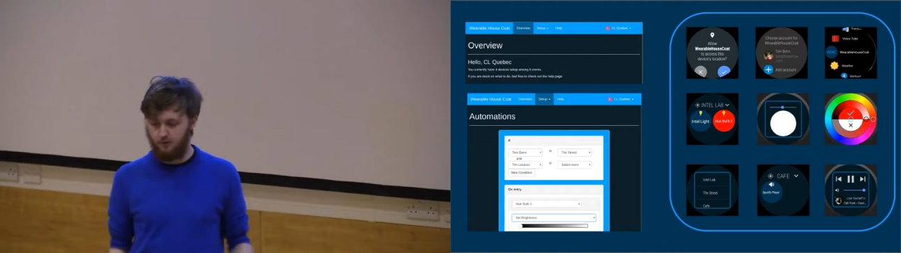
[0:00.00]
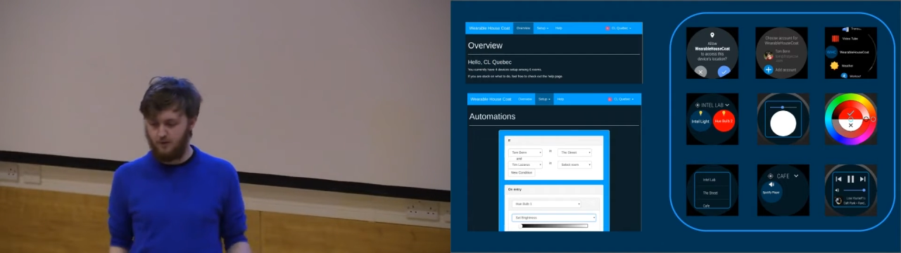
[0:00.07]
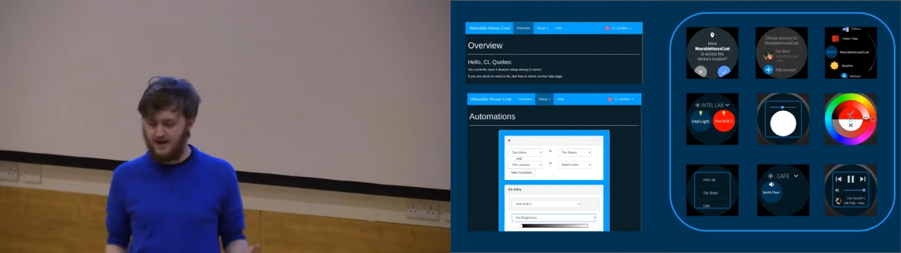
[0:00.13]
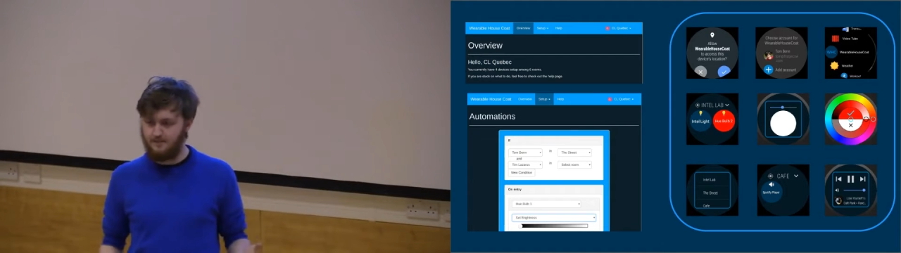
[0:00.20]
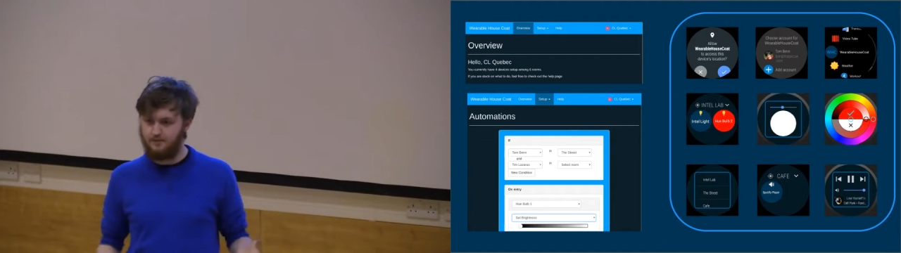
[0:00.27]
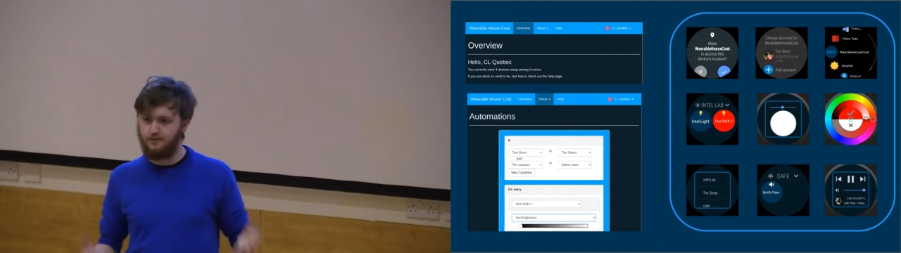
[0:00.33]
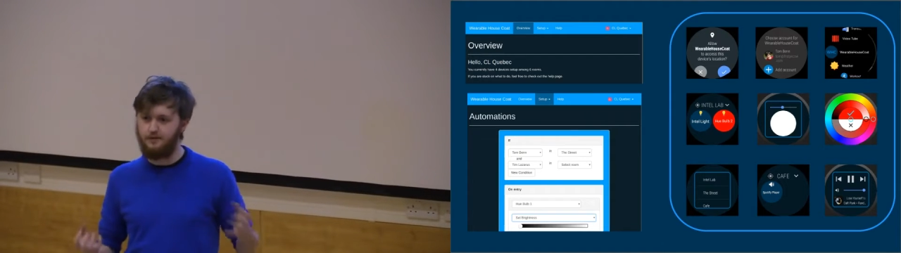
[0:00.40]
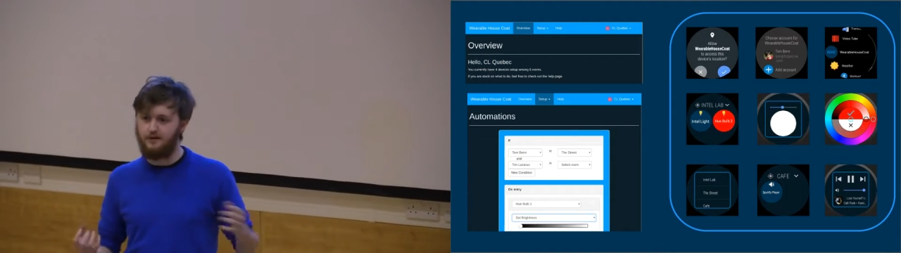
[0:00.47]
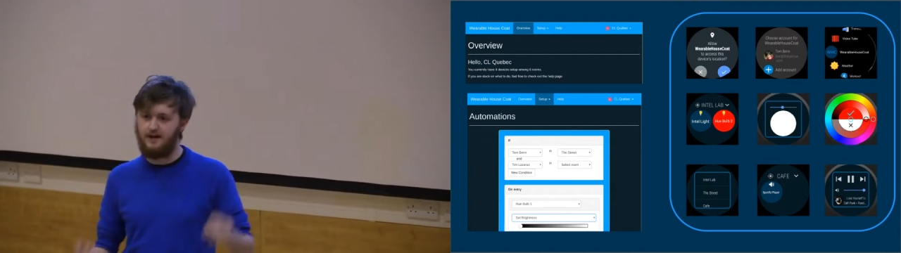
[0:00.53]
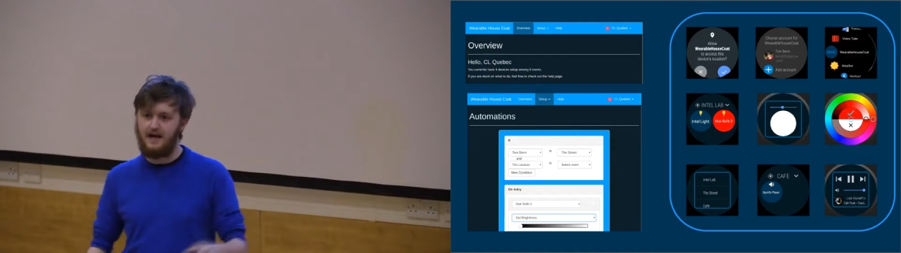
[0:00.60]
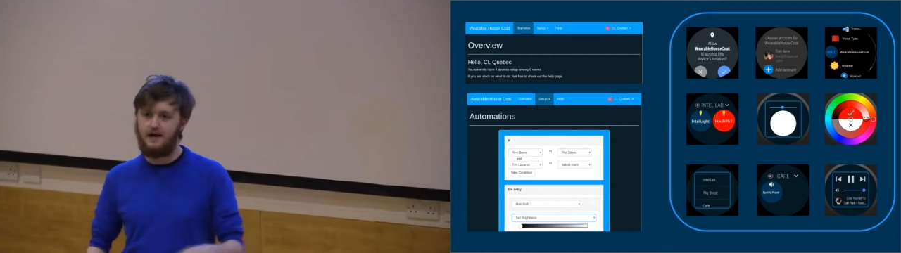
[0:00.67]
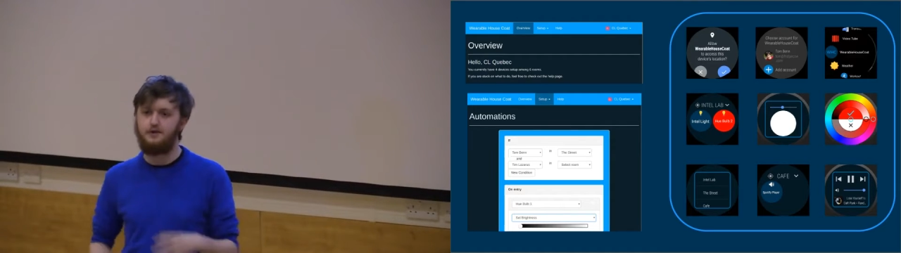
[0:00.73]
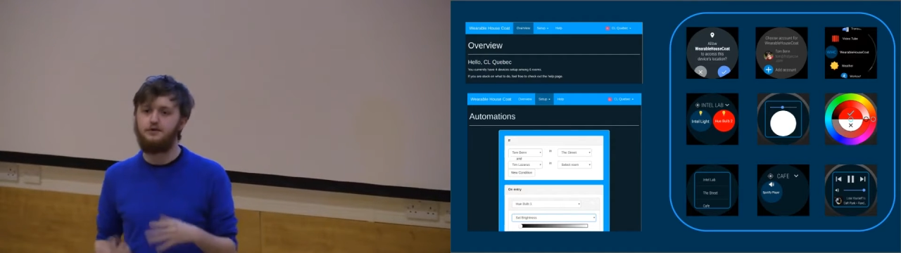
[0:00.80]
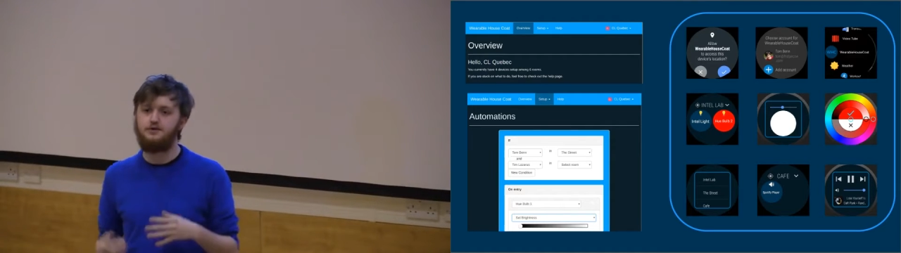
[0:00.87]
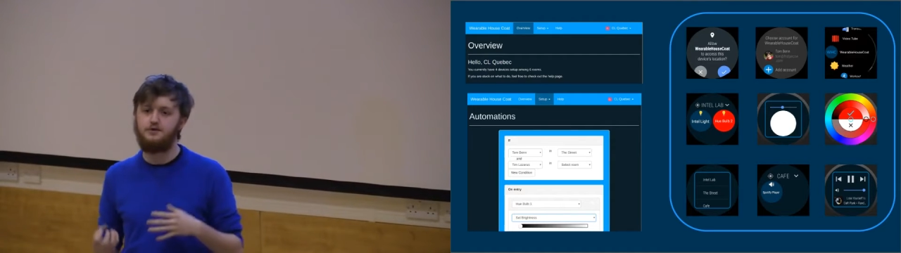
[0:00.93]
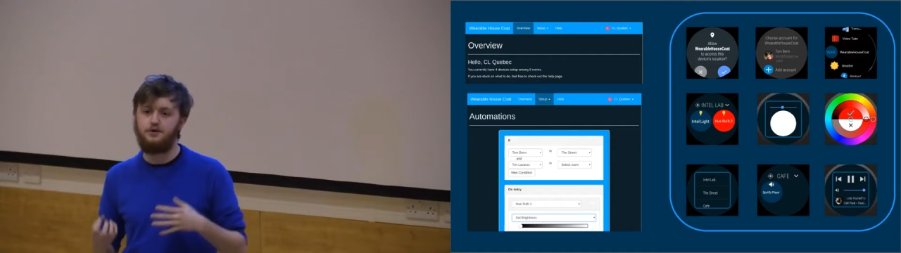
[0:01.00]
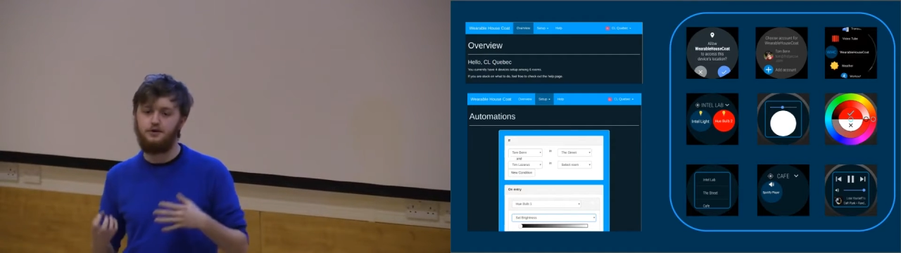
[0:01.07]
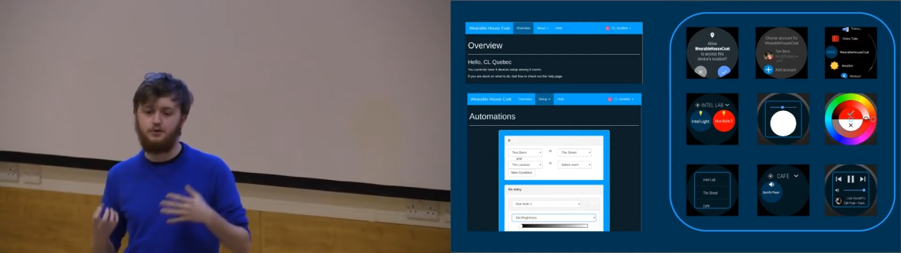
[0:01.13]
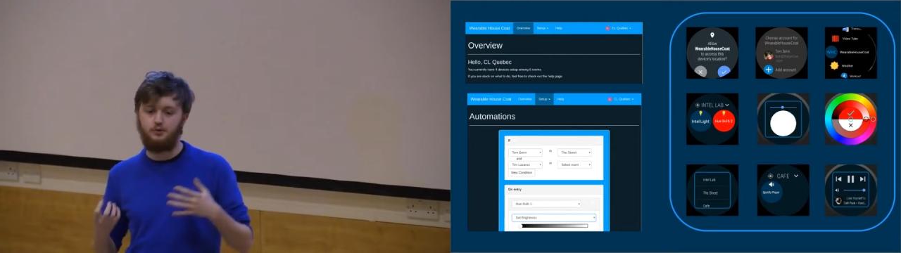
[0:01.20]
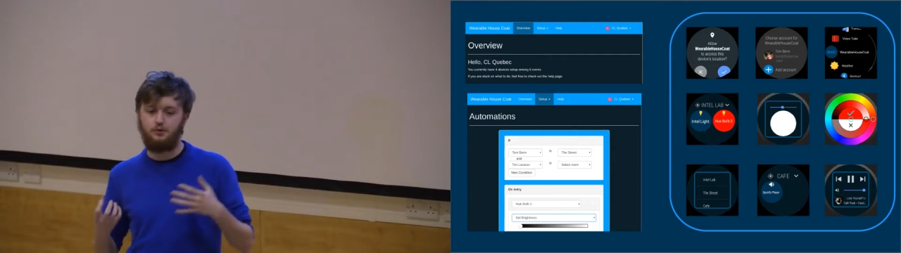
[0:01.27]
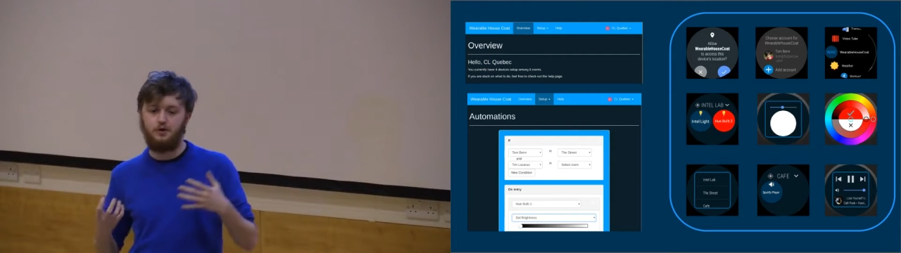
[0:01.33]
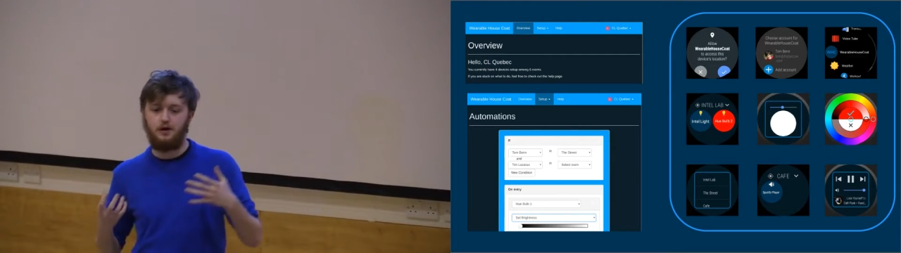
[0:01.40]
the web, that allow you
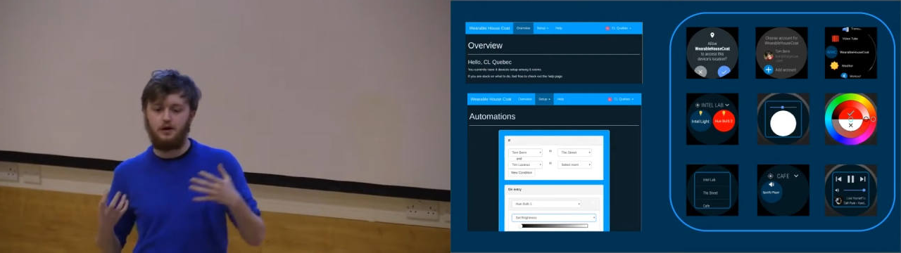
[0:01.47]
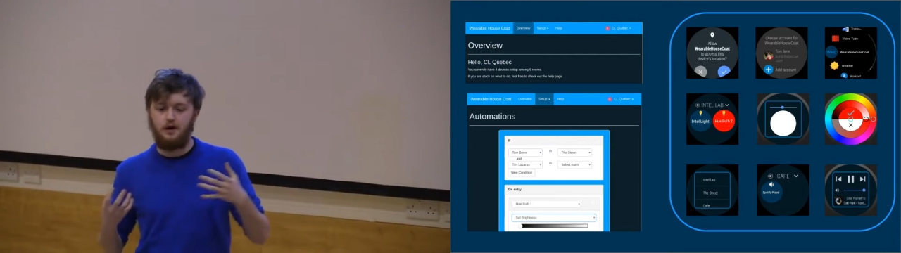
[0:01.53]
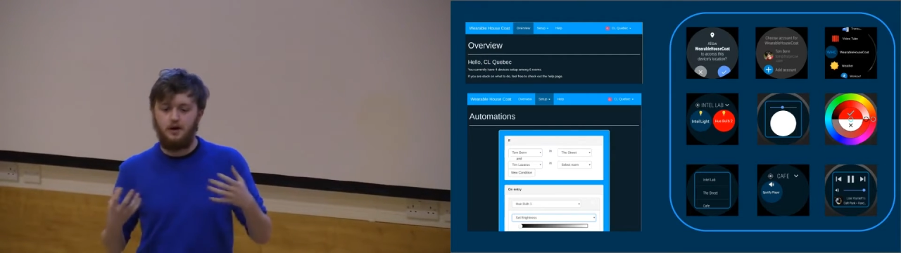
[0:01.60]
to